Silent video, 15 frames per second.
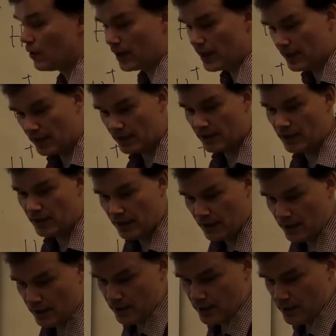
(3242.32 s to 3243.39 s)
Okay.
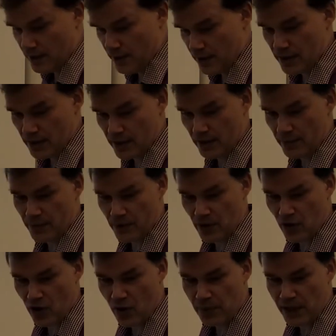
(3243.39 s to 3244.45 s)

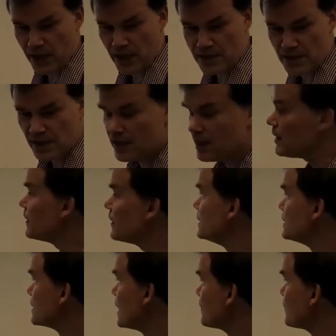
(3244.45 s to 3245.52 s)
The complication here
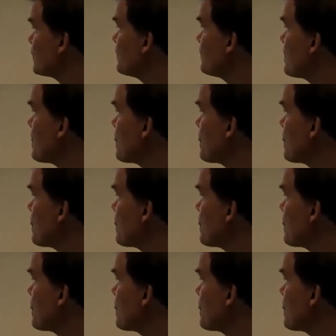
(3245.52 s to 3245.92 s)
is that